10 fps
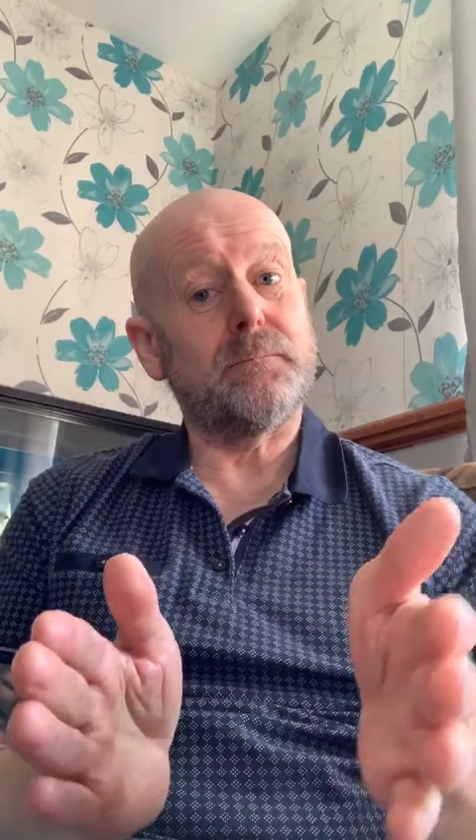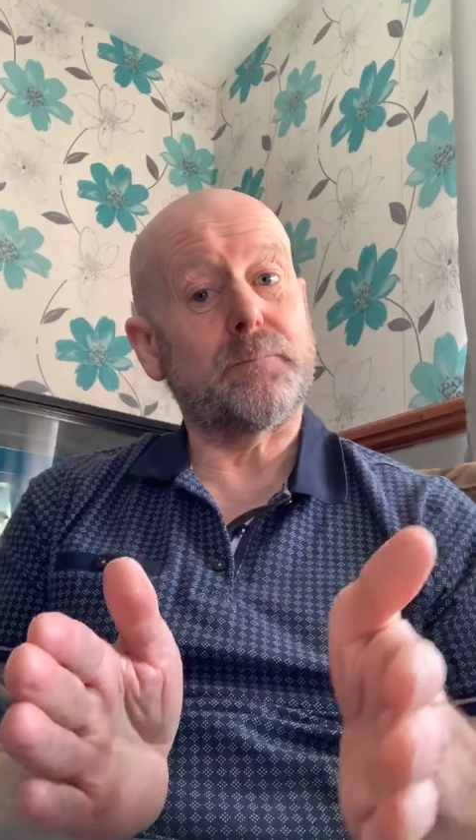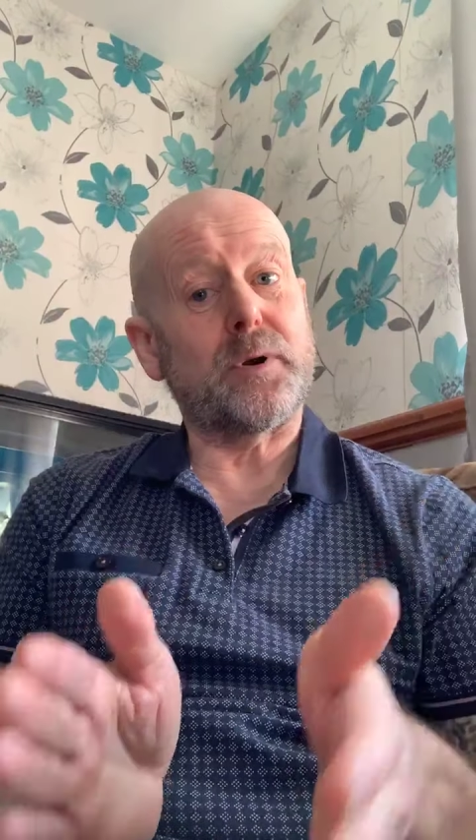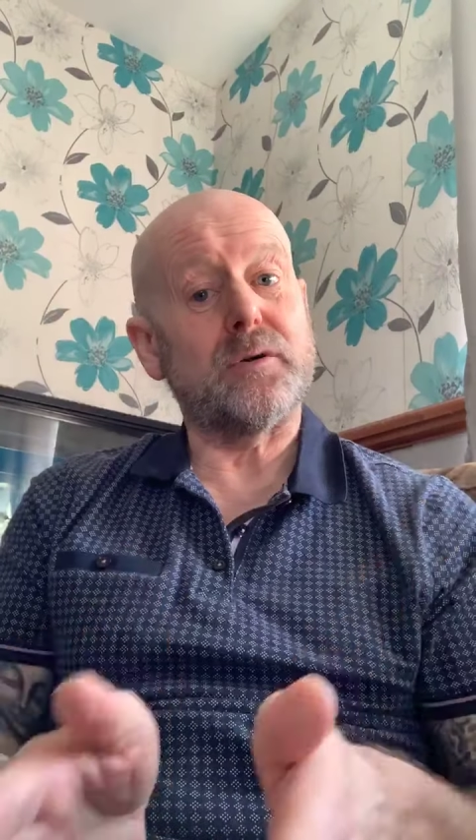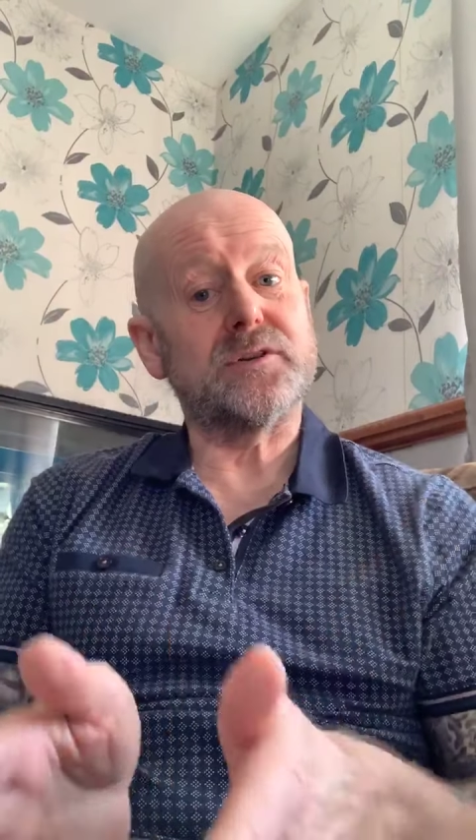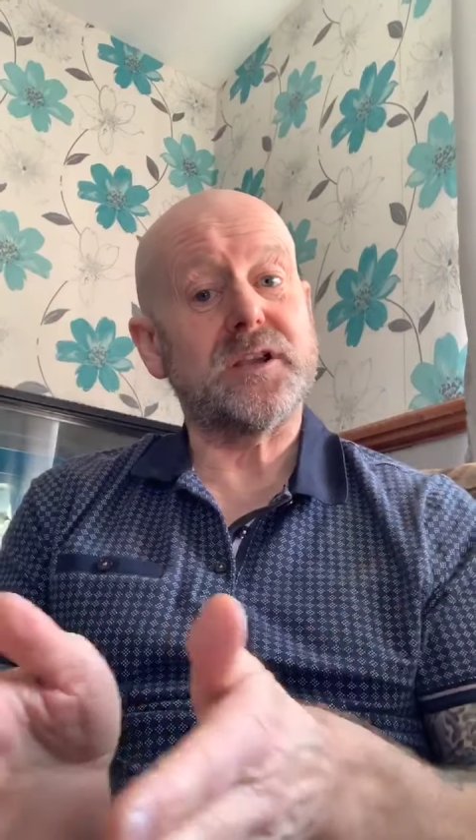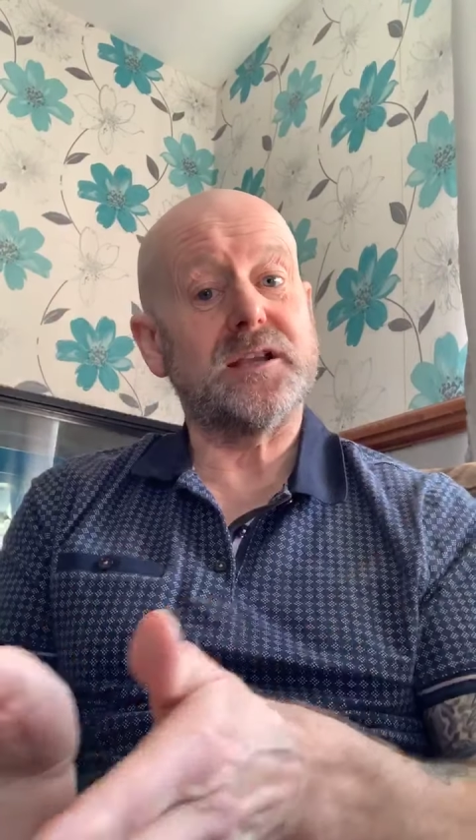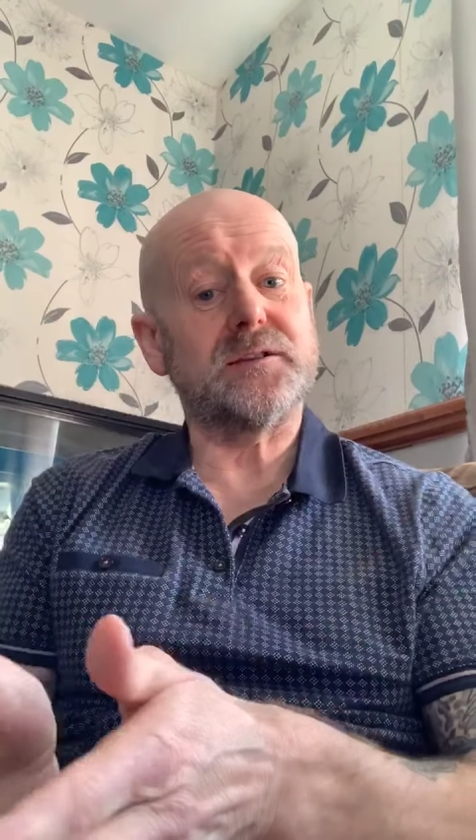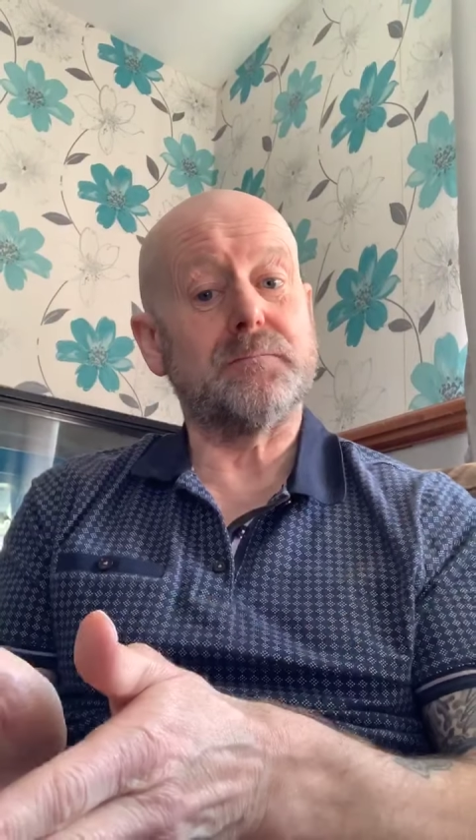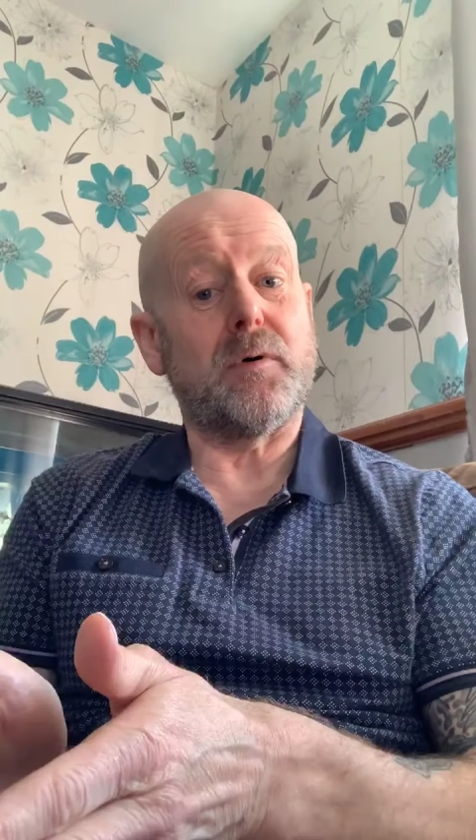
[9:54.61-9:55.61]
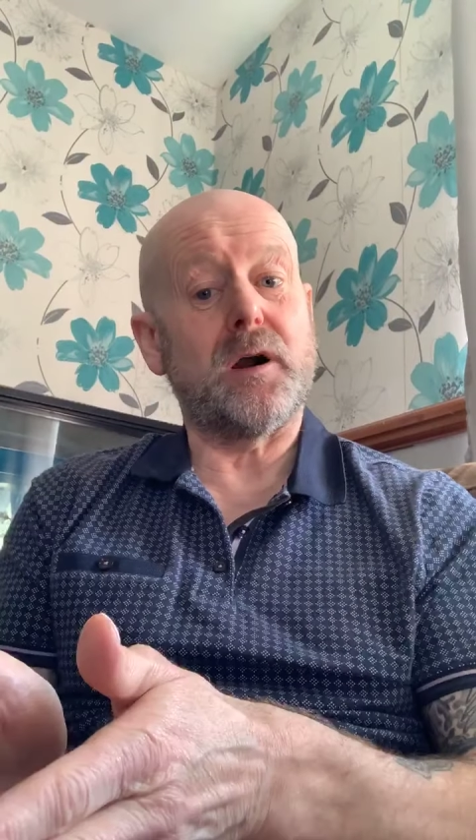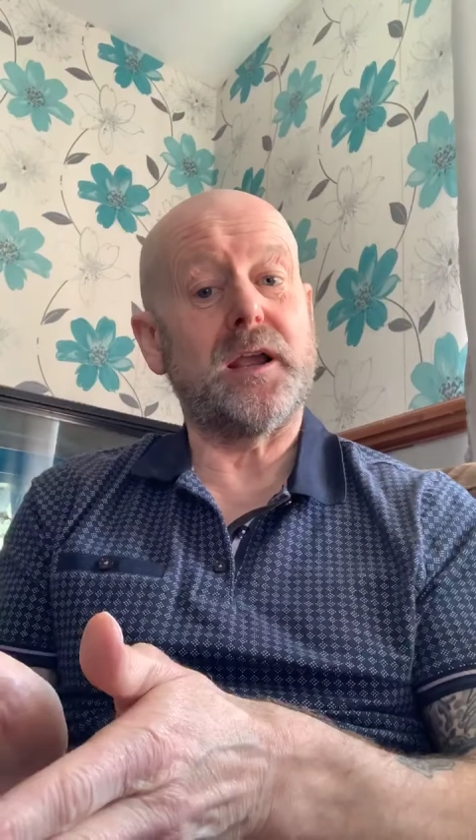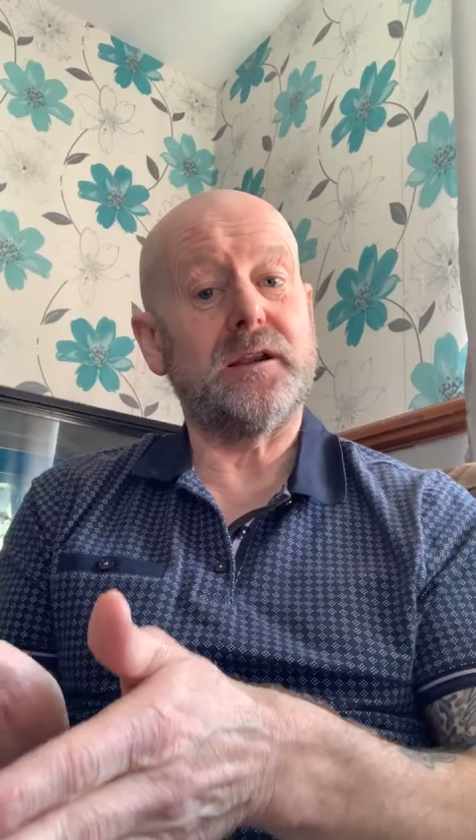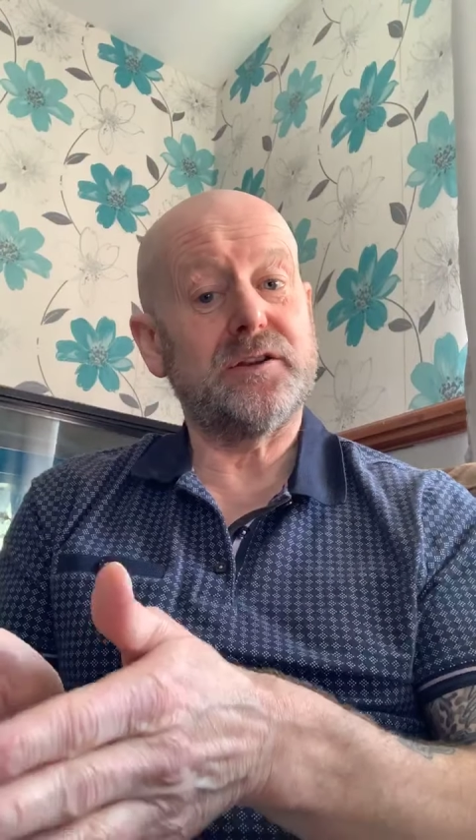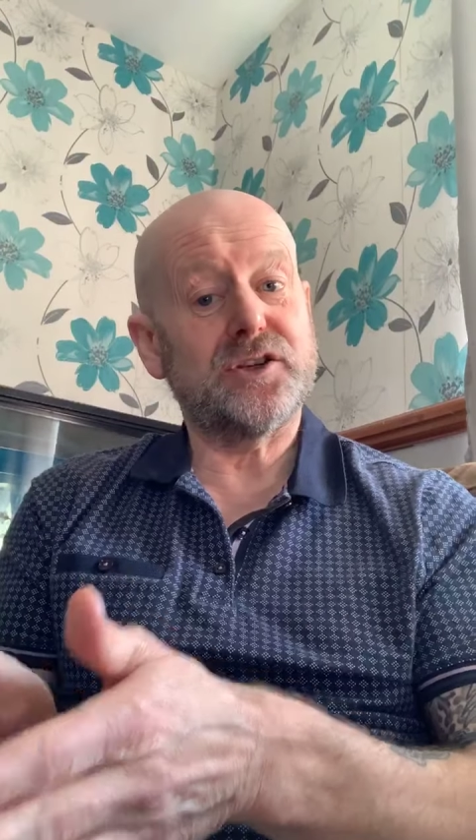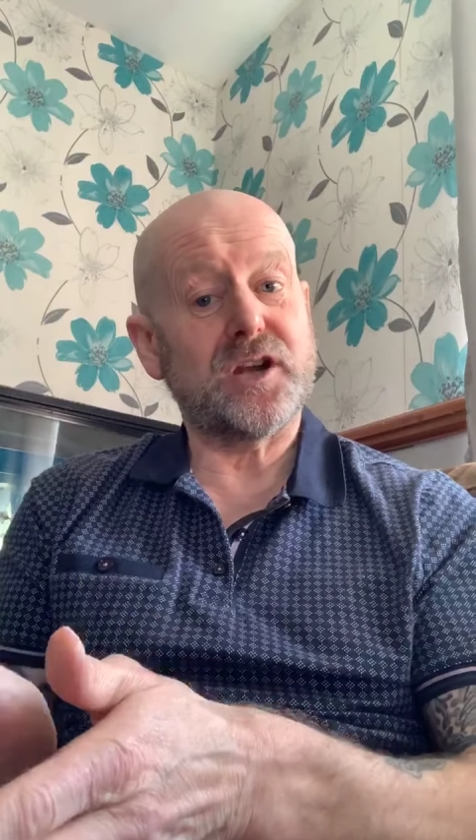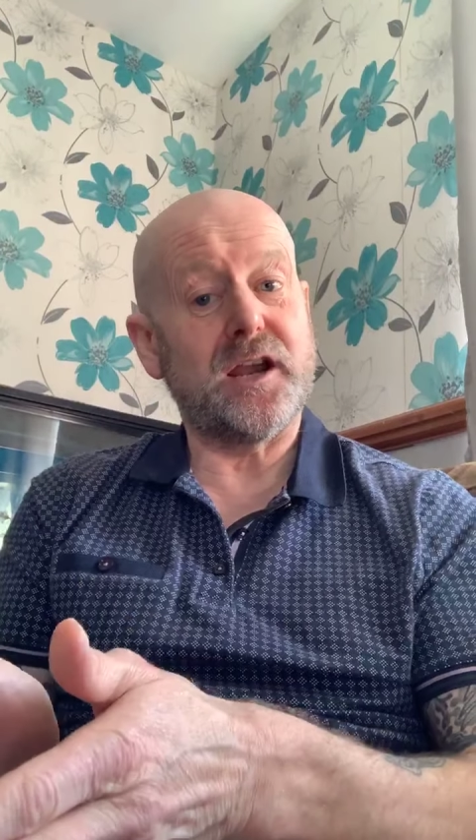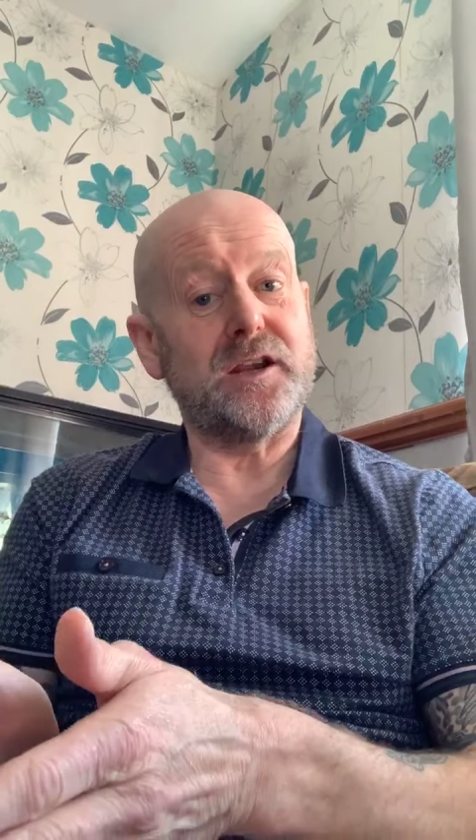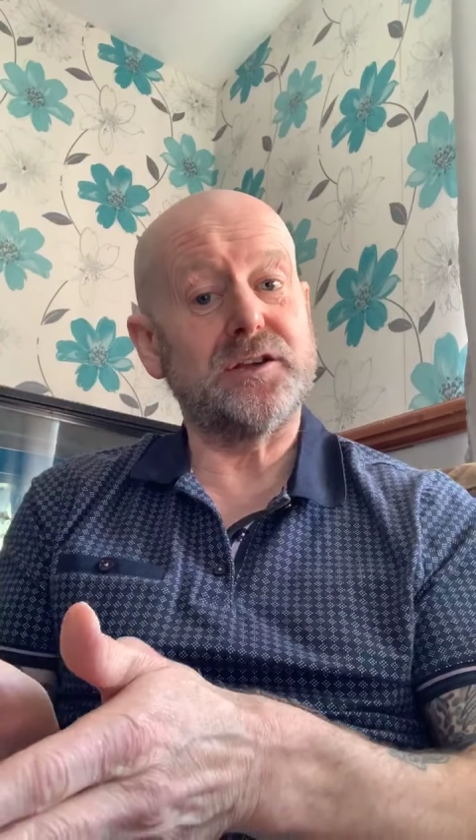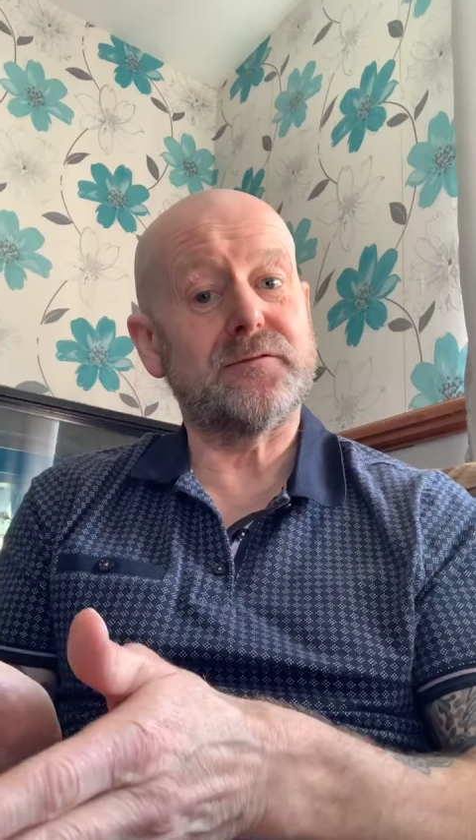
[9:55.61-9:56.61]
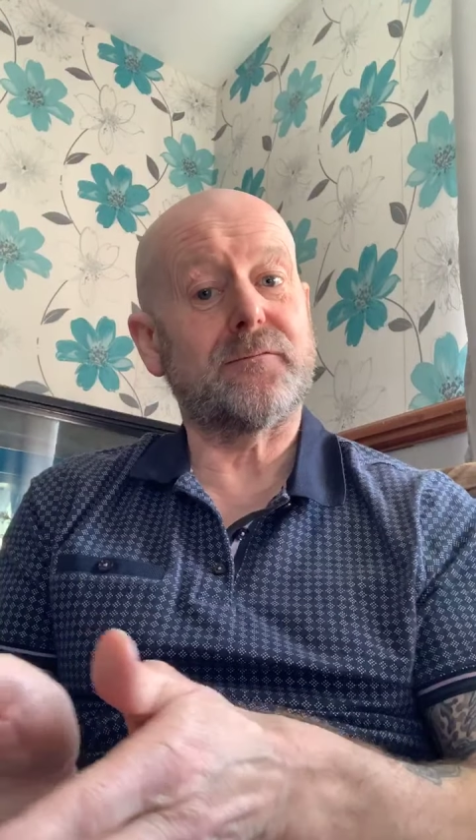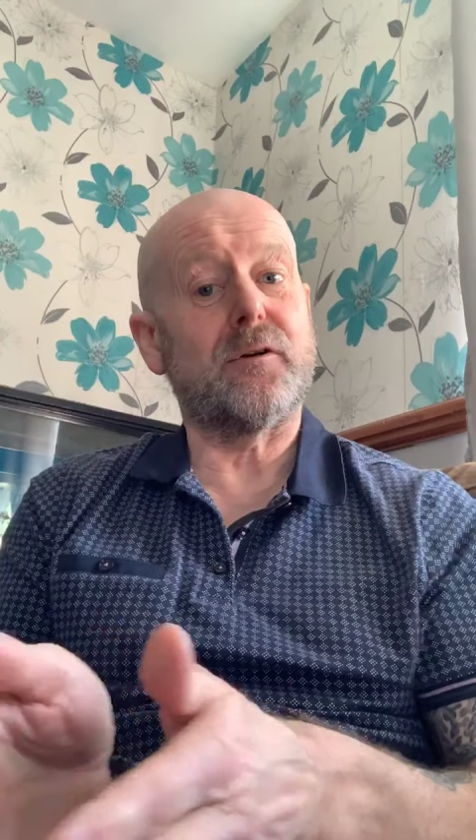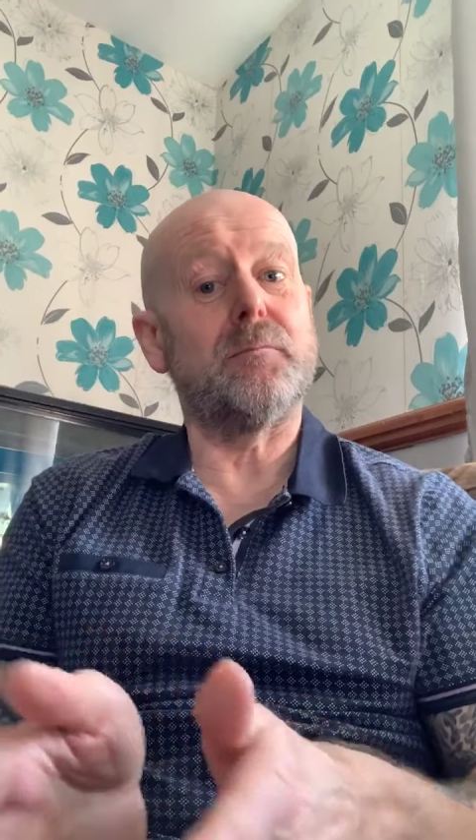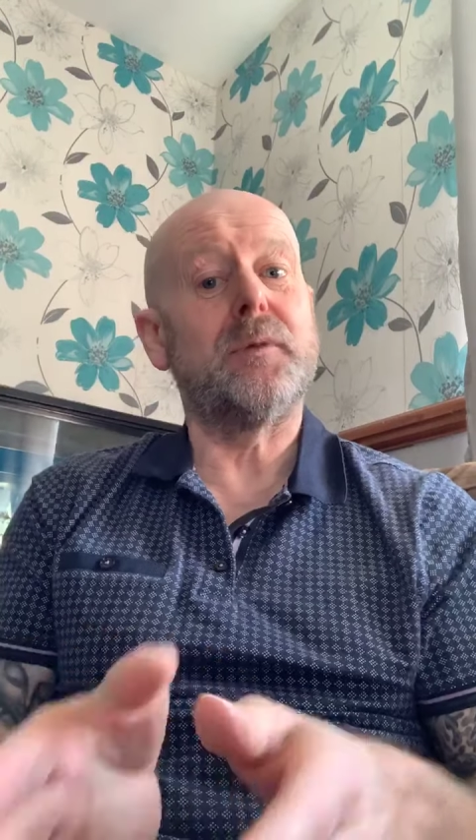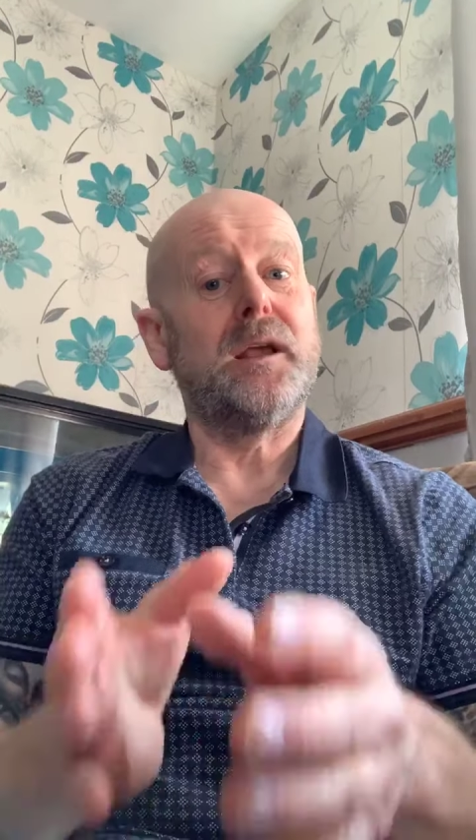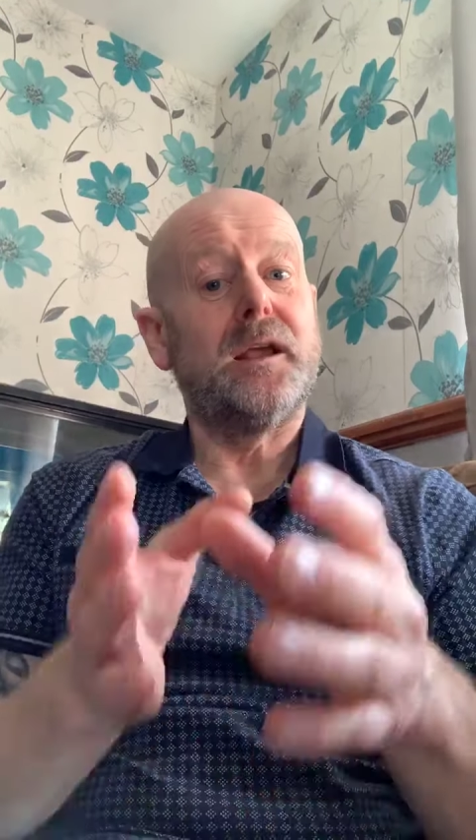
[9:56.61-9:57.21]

process might change from